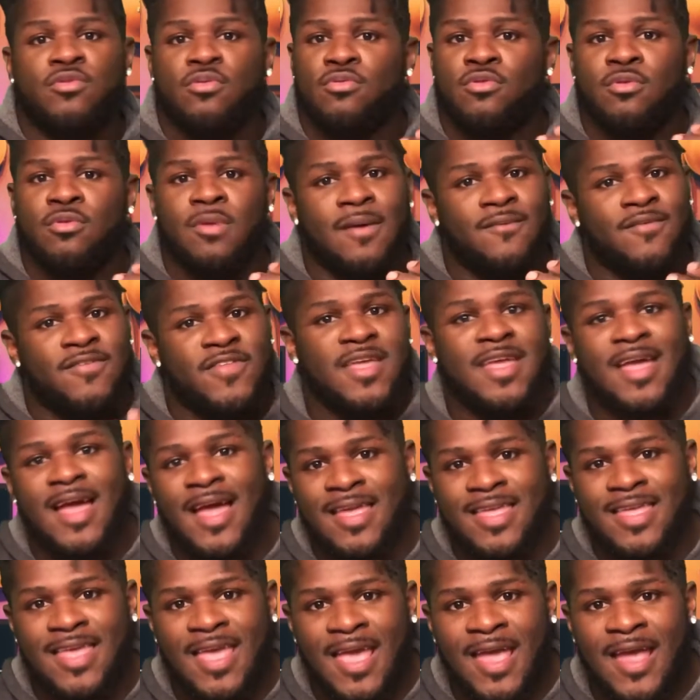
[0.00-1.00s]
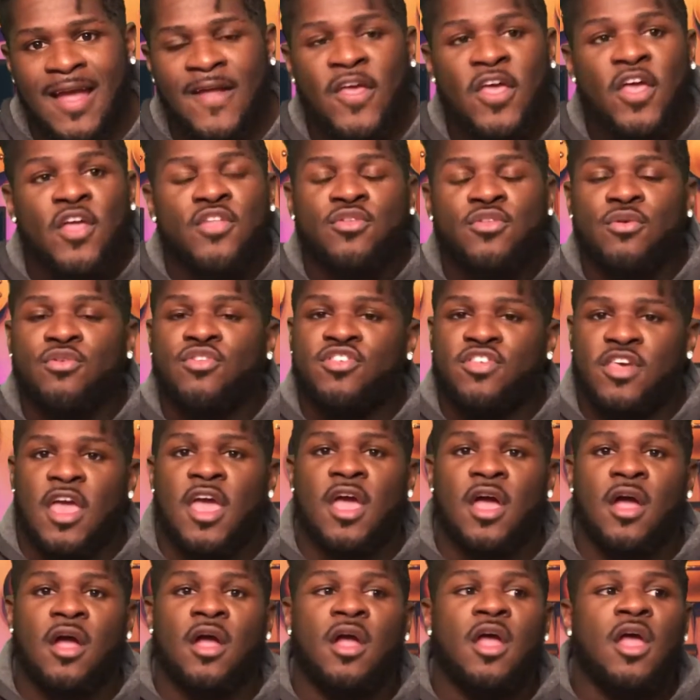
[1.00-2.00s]
to do everything I can to
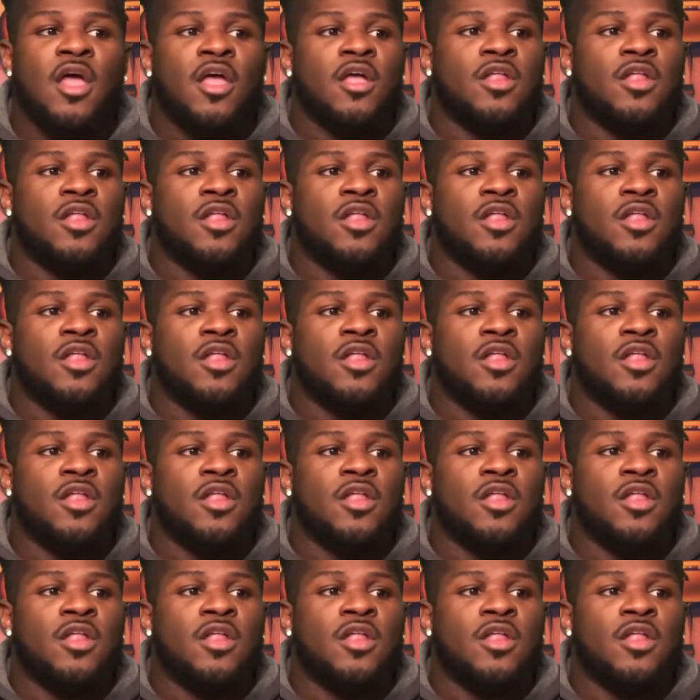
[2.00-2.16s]
share,